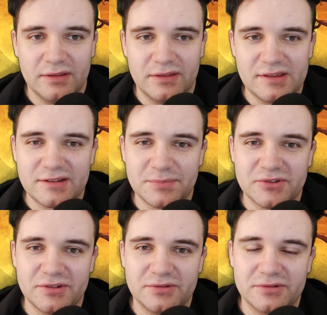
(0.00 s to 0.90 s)
This
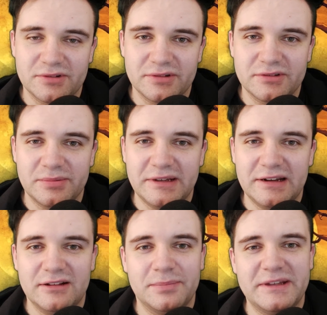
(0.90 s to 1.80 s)
episode's going to be a
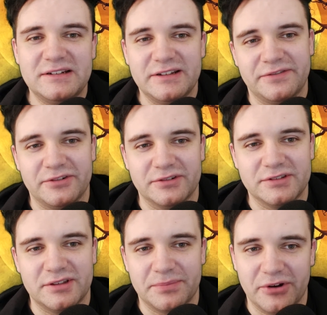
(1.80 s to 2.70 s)
little bit different
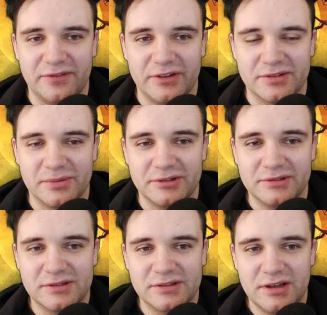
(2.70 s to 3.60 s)
to the previous
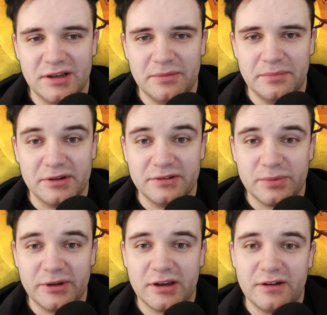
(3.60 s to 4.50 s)
ones because
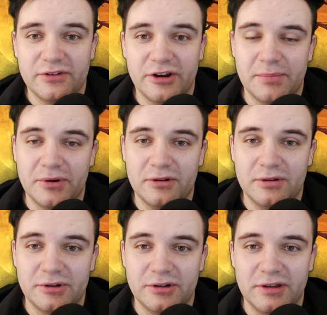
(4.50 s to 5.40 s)
we're covering a
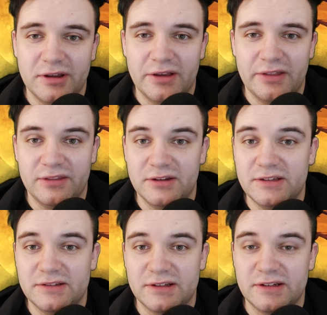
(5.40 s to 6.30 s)
Pokemon that
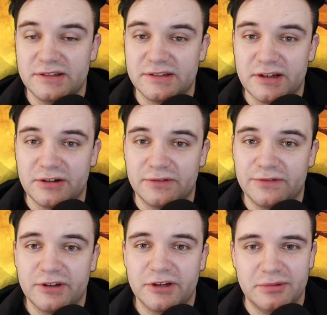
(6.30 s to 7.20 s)
is in
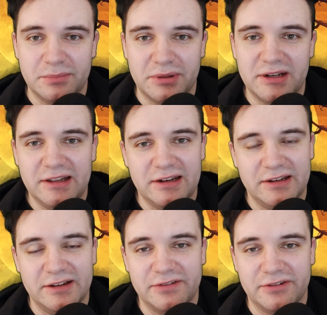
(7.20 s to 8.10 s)
itself completely
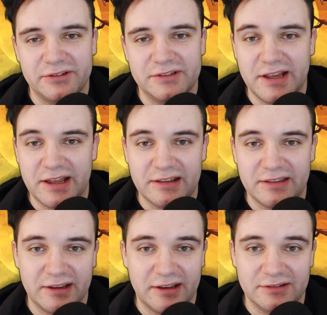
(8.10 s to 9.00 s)
different to
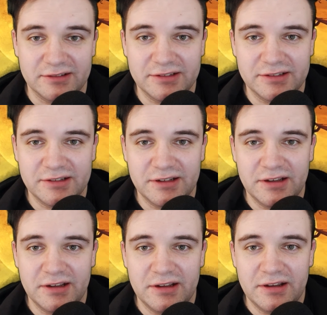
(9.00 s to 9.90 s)
anything else.
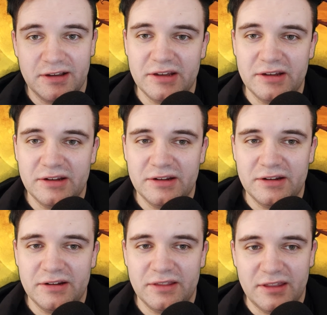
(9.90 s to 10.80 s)

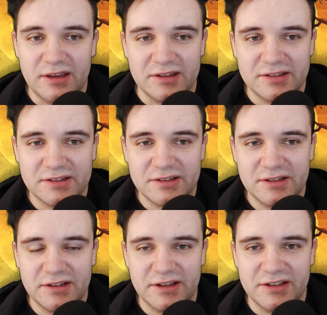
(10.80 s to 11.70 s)
This
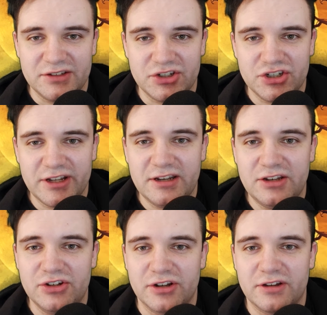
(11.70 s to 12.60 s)
is
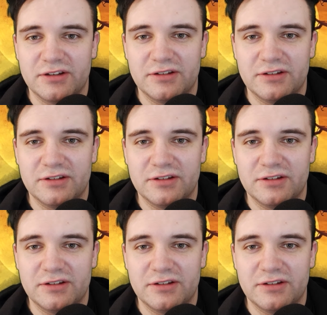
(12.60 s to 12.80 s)
Shedinja.